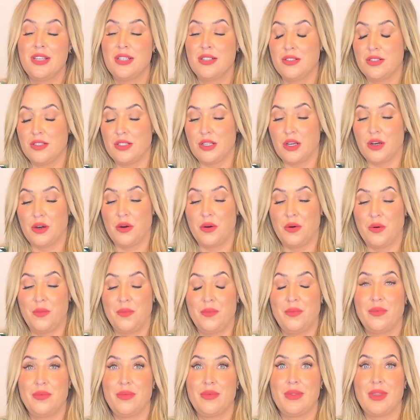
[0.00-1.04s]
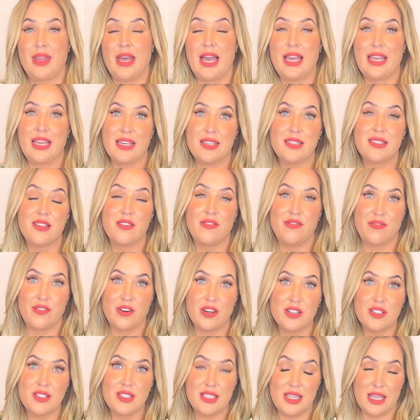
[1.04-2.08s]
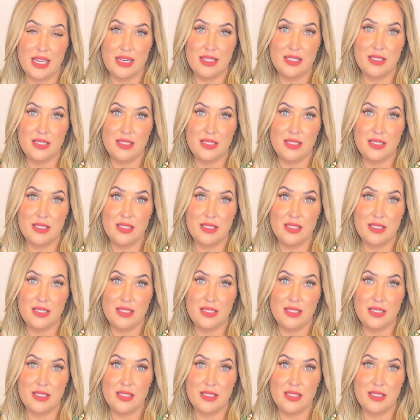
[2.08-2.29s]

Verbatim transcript: So I guess the first thing